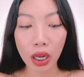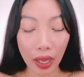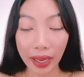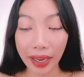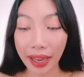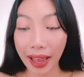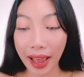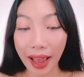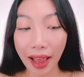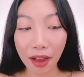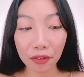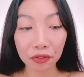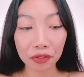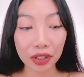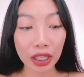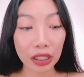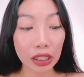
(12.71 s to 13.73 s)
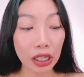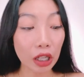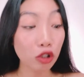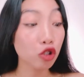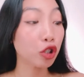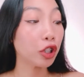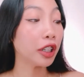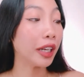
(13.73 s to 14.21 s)
I have the
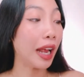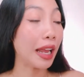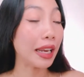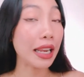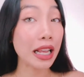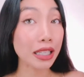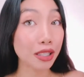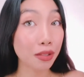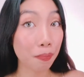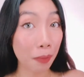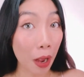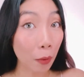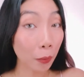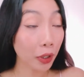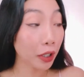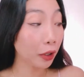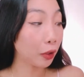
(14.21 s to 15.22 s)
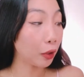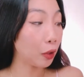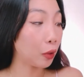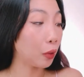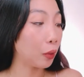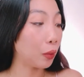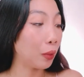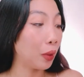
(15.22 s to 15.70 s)
Luxe Organix Power
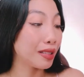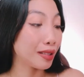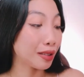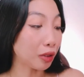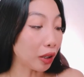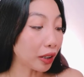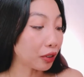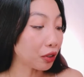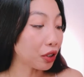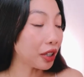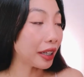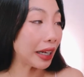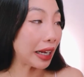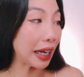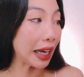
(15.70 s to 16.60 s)
Glow Starter